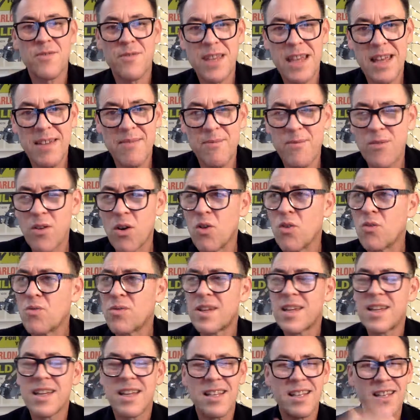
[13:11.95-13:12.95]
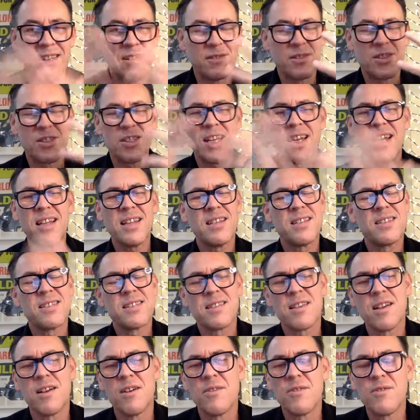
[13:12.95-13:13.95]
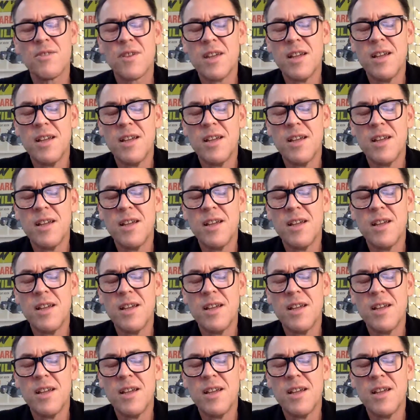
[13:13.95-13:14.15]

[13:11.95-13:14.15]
Get involved. Share this stuff.